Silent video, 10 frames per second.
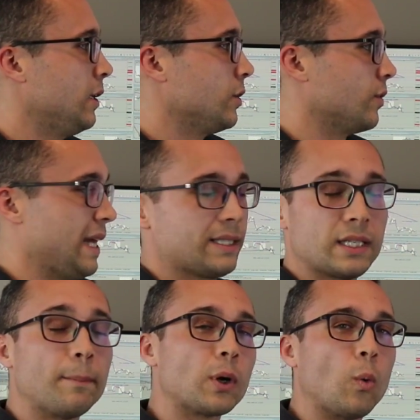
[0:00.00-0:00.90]
So that's
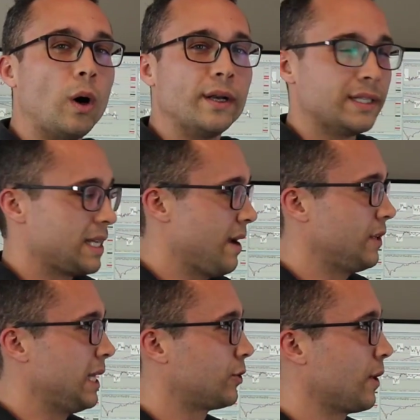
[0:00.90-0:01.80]
number one, is
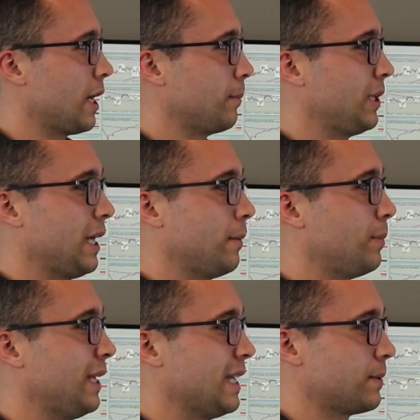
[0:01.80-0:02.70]
having that trading plan in
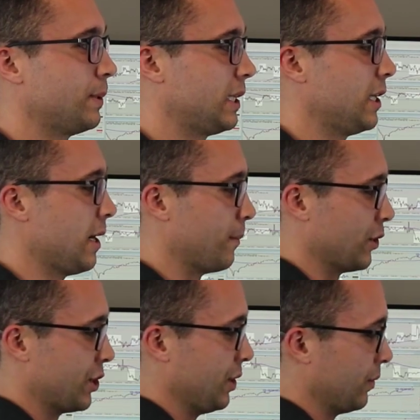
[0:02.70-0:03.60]
place. But then number
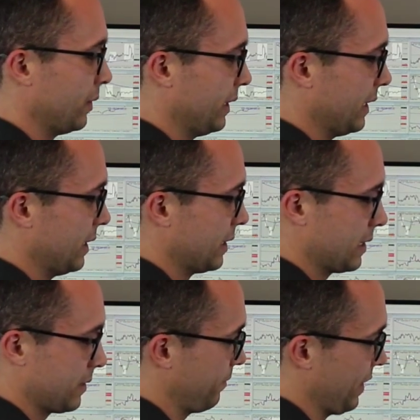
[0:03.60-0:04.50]
two, and really this
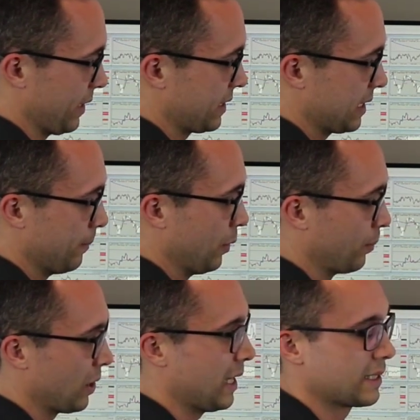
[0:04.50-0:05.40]
is a very simple
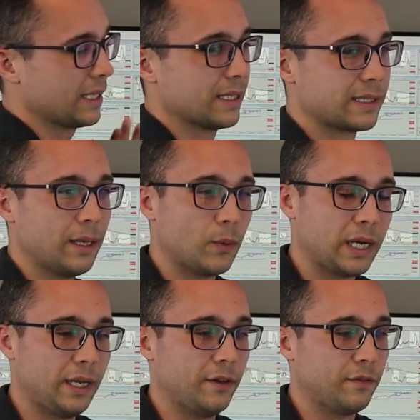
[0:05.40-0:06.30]
process that will
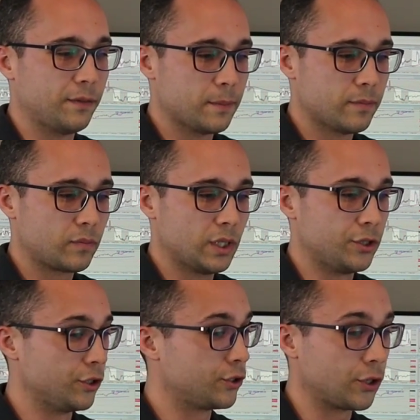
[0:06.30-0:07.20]
kind of
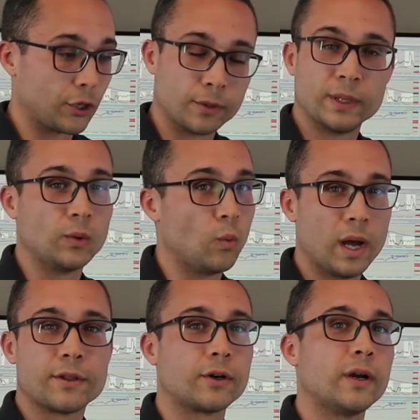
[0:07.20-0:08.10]
determine
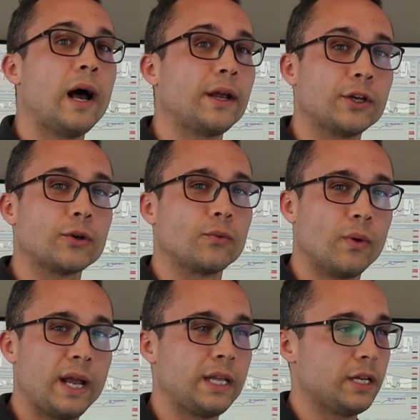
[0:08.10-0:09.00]
whether or not you're
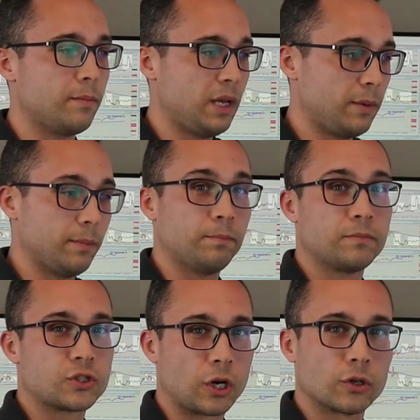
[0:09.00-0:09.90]
ready to maybe
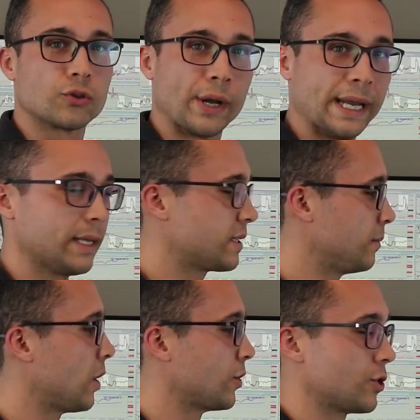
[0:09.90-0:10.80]
start trading some
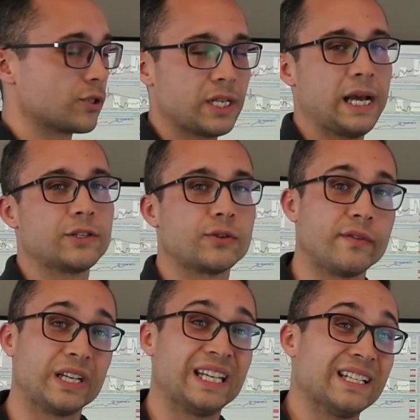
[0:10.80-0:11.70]
larger size or
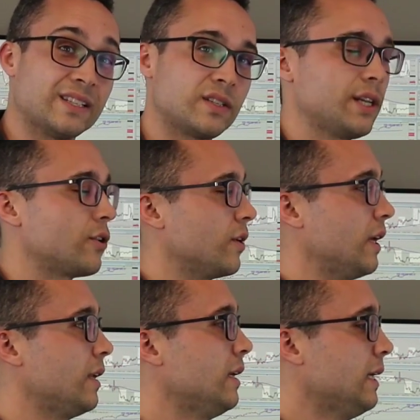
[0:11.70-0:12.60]
even consider
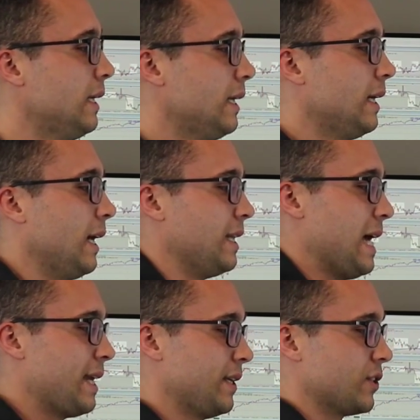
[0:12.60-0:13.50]
it. And
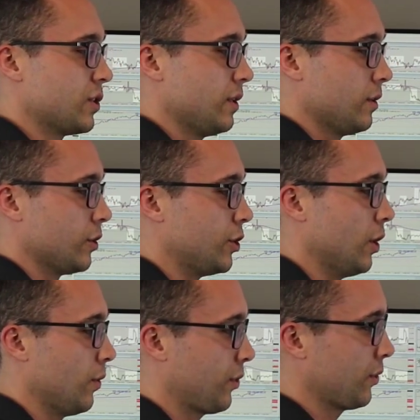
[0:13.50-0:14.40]
that is,
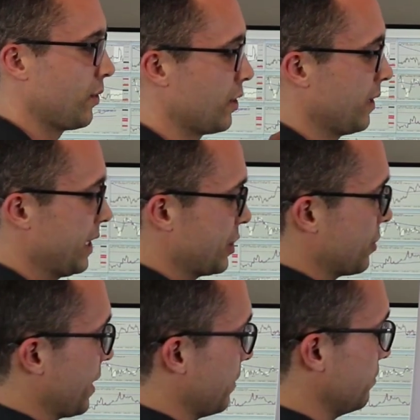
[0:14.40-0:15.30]
go through your
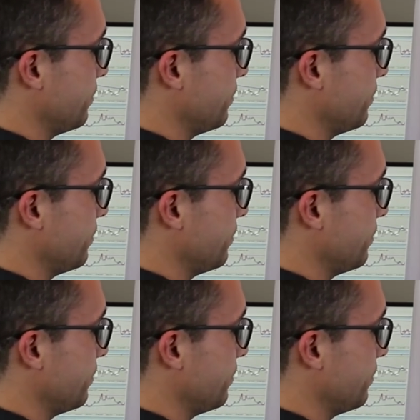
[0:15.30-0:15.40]
history.